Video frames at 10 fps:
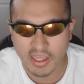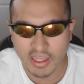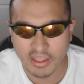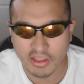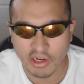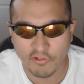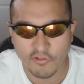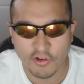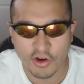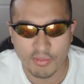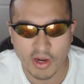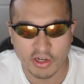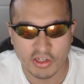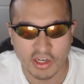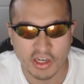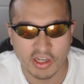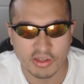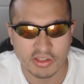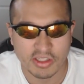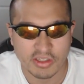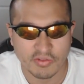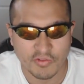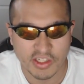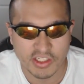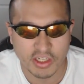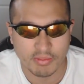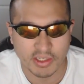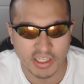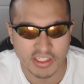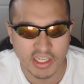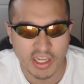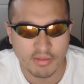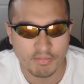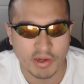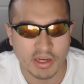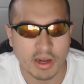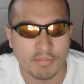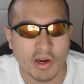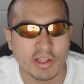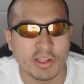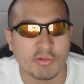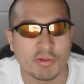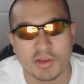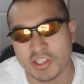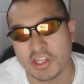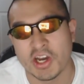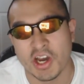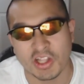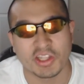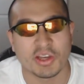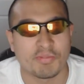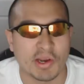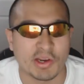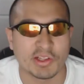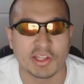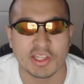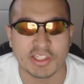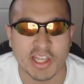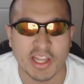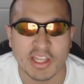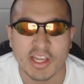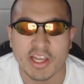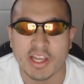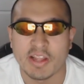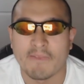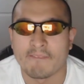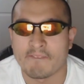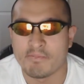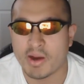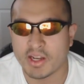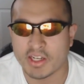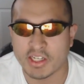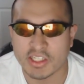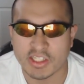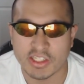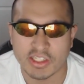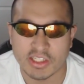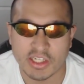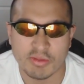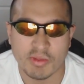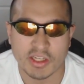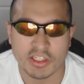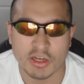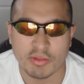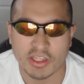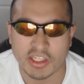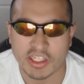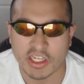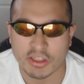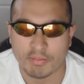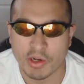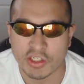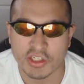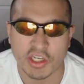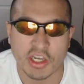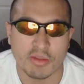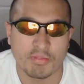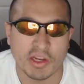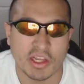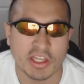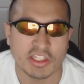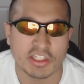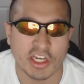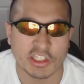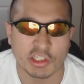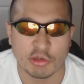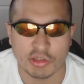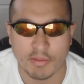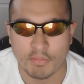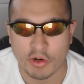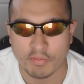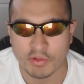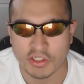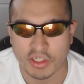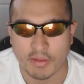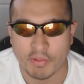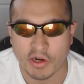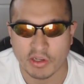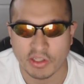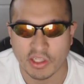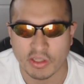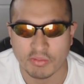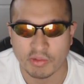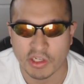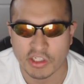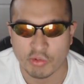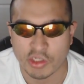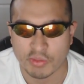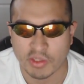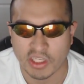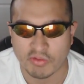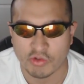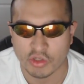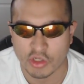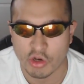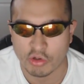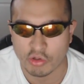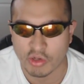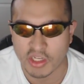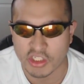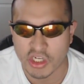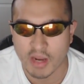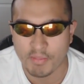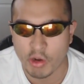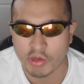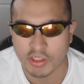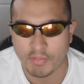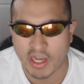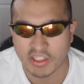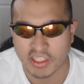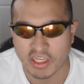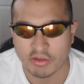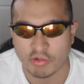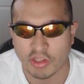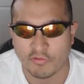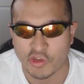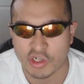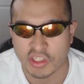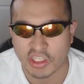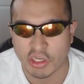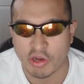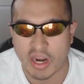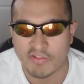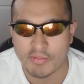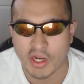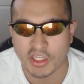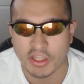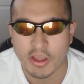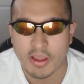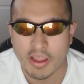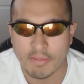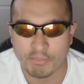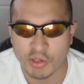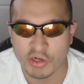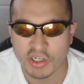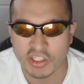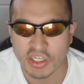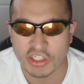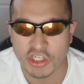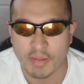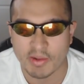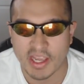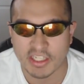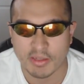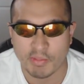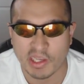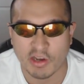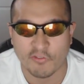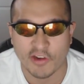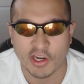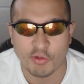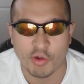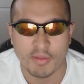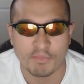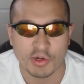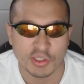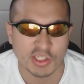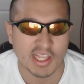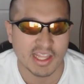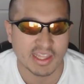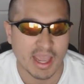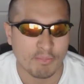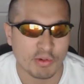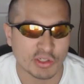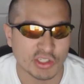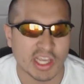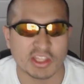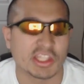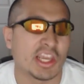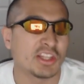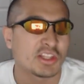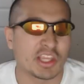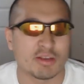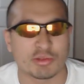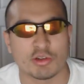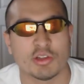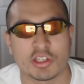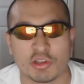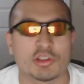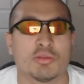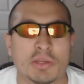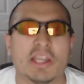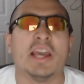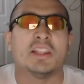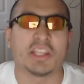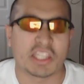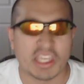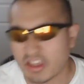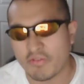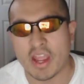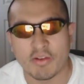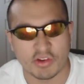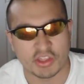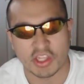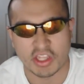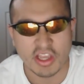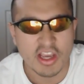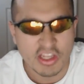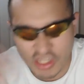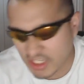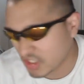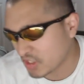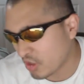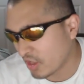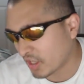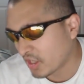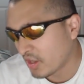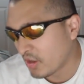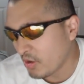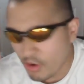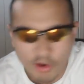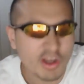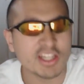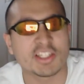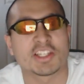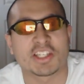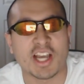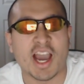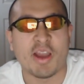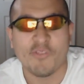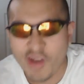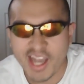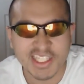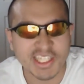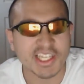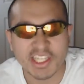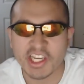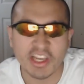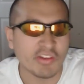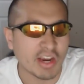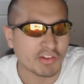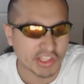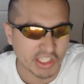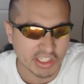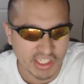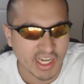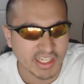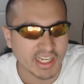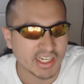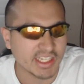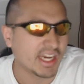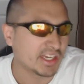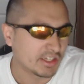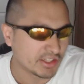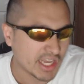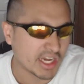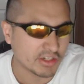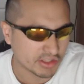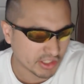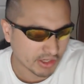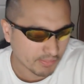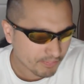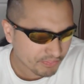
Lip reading: And therefore Monica faces up against Hit, but apparently what makes it ugly apparently is that Monica did mess up and he takes a punch to Hit, but Hit decides to lose on purpose apparently because he wants to be even with Goku. And Champa was about to get really furious and kill everybody. And Beerus and Champa ends up being afraid of one person, and that person at the end of the episode is known to be the king of everything. So I just go like, "Who is this guy? Why is he the king of everything? Yada yada yada," that kind of thing.